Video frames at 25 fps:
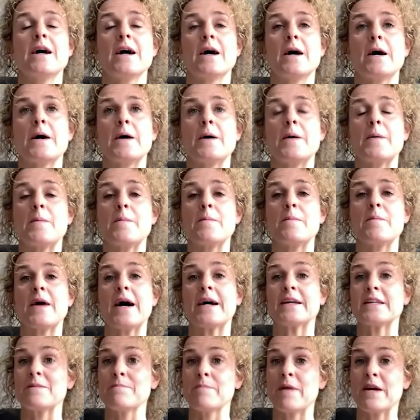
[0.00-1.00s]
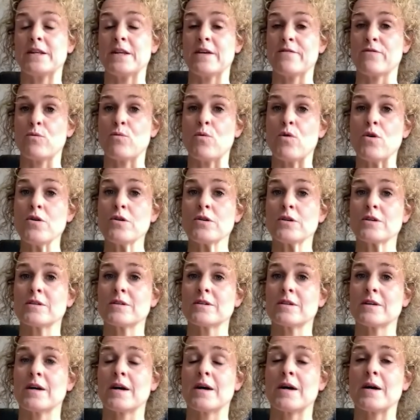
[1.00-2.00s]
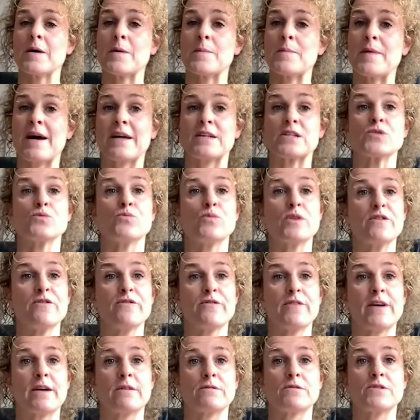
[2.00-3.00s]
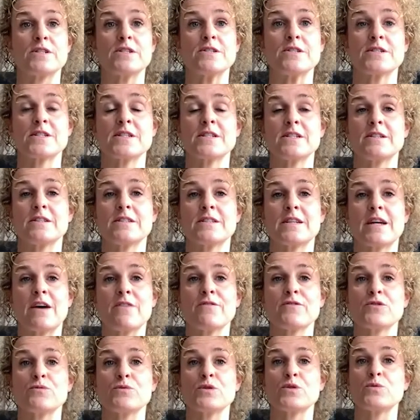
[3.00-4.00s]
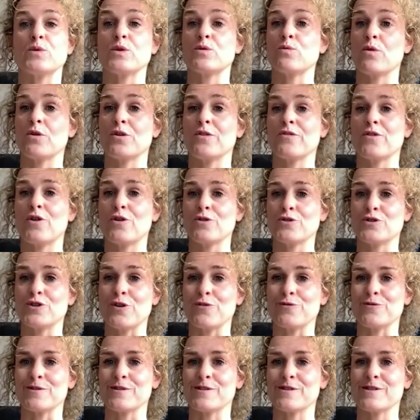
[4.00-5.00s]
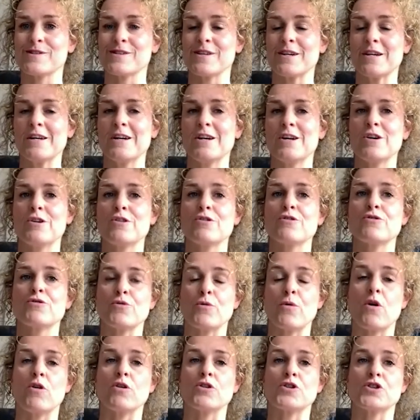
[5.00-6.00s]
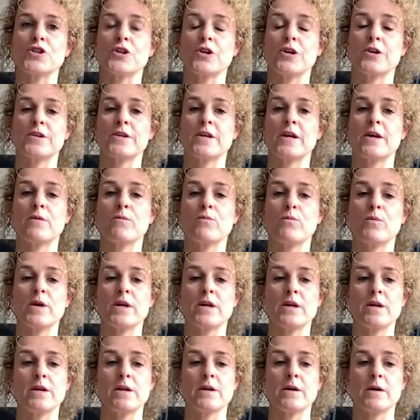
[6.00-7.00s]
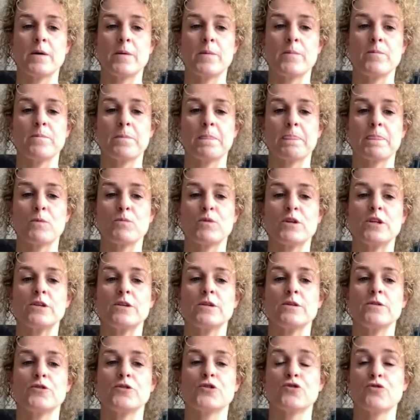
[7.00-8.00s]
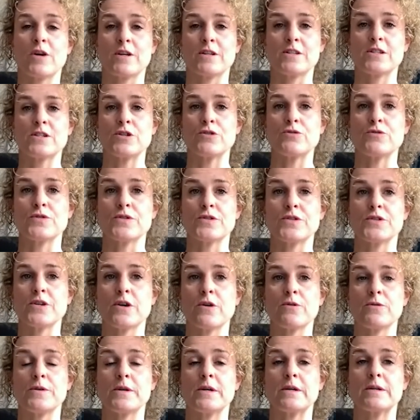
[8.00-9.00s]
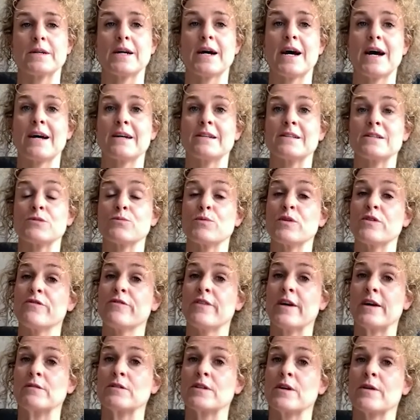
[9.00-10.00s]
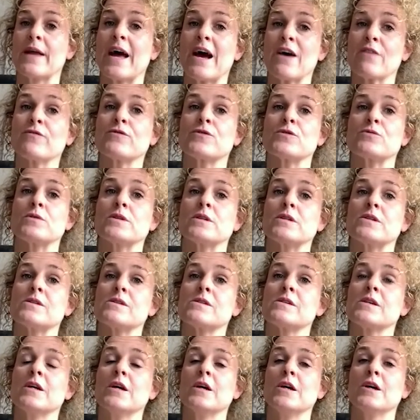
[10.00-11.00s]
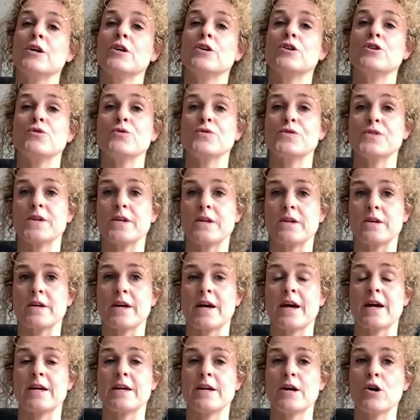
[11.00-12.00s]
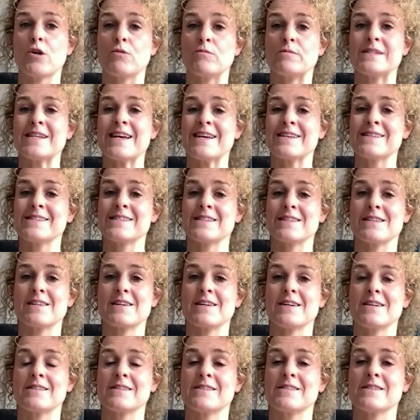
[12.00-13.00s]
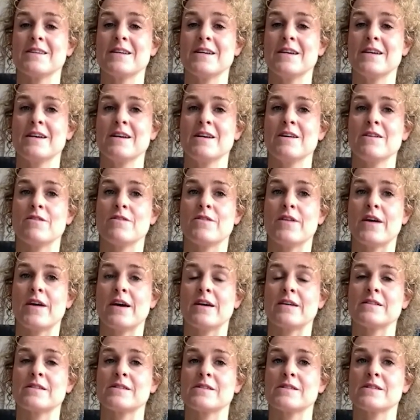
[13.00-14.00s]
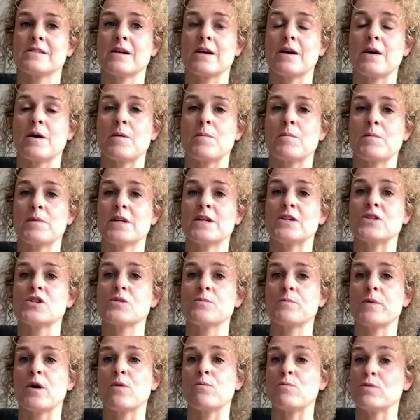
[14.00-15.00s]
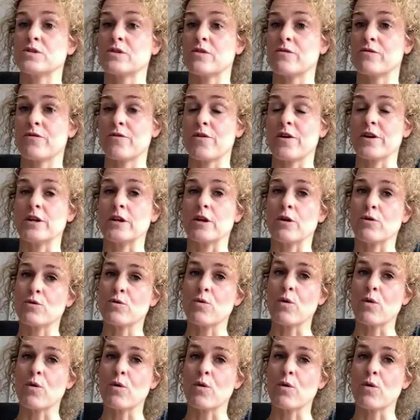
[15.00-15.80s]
And it may never work. As we found indeed afterwards with one of our donors through our journey, we tried to use the donor, and we found out afterwards using a home testing kit that his sperm was of very low